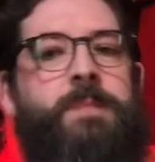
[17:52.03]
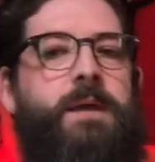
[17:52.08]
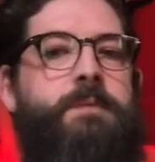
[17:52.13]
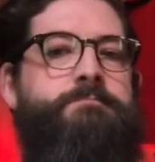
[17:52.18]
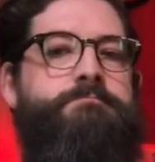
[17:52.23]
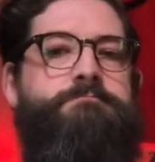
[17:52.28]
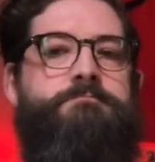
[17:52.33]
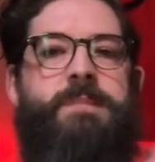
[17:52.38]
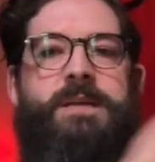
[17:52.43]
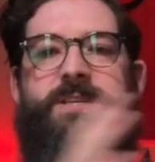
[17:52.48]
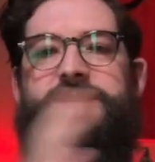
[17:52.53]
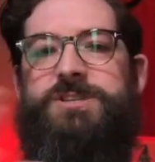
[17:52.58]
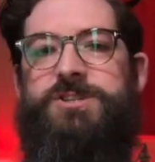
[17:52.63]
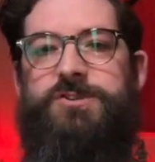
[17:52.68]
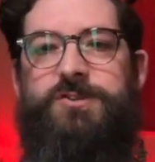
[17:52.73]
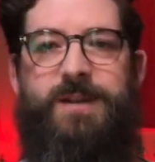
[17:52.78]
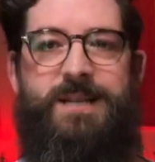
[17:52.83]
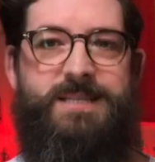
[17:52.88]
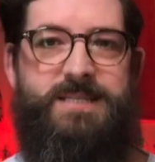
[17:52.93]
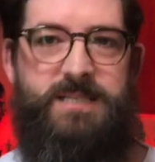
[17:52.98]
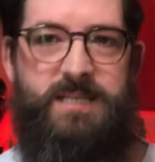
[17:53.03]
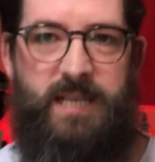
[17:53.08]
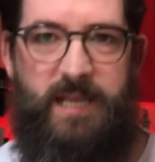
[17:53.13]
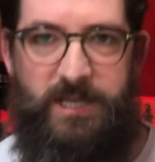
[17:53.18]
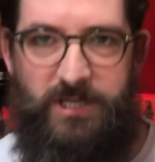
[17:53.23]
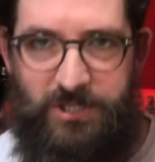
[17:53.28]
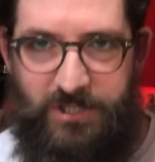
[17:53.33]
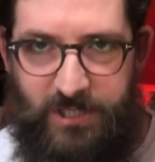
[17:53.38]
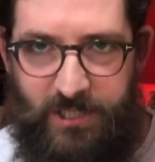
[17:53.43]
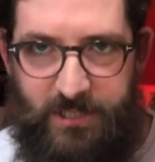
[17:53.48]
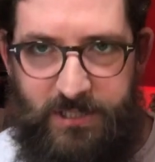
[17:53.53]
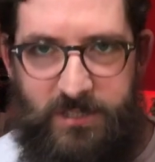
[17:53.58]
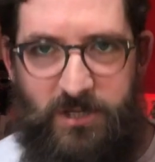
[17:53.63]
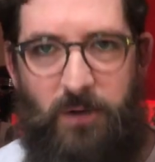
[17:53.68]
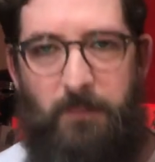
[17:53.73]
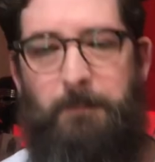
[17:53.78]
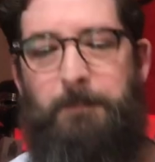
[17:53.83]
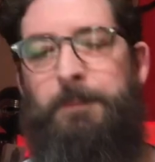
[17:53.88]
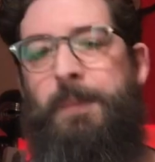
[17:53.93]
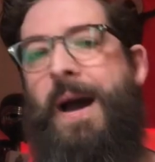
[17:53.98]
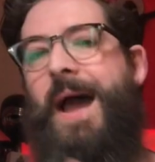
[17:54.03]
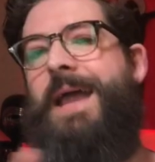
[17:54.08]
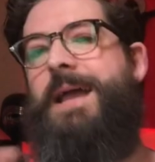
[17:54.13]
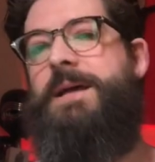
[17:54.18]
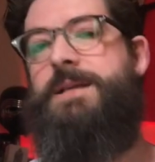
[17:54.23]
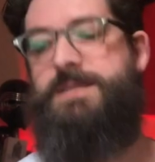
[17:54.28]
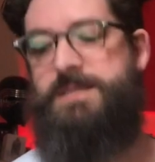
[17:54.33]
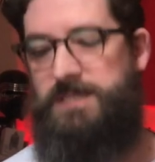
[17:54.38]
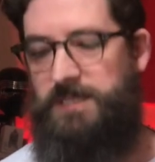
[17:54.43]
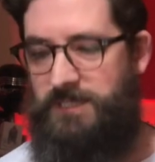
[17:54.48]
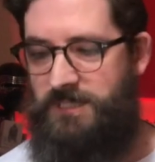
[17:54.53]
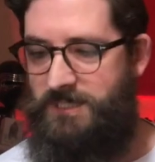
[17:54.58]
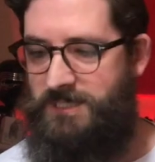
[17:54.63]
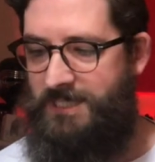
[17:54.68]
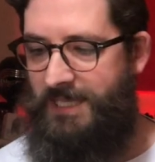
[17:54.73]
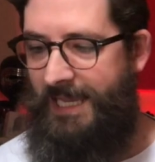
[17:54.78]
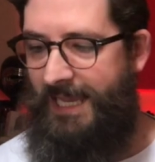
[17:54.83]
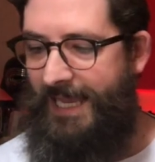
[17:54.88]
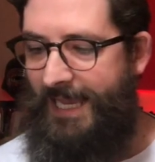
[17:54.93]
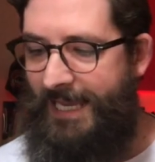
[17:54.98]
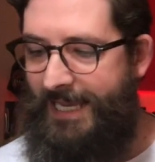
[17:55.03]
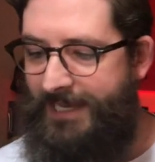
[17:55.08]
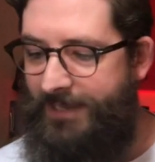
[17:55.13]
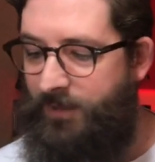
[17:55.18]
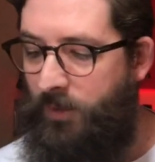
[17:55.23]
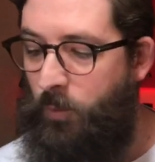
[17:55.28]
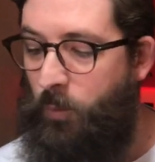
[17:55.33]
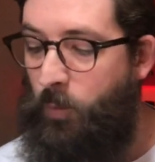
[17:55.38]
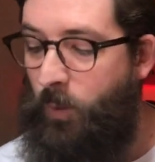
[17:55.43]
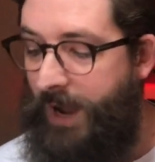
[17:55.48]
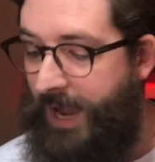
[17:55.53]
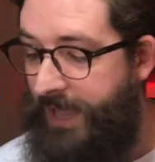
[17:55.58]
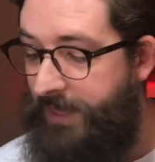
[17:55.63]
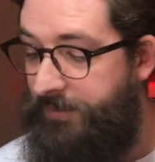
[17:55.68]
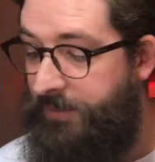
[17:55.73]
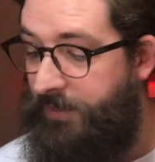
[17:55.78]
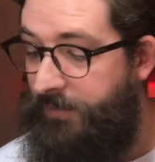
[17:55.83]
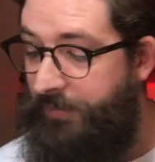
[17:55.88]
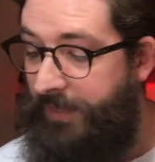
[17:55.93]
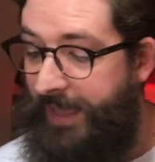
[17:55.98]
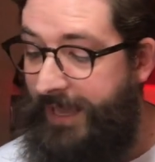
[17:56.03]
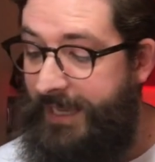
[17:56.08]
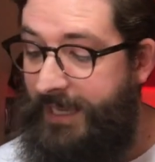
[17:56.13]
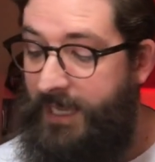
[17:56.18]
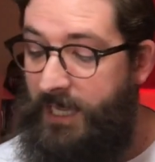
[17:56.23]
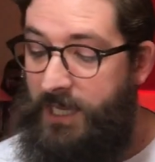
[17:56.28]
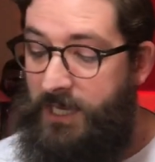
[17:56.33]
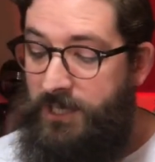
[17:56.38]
mistranslations or biases in the way that they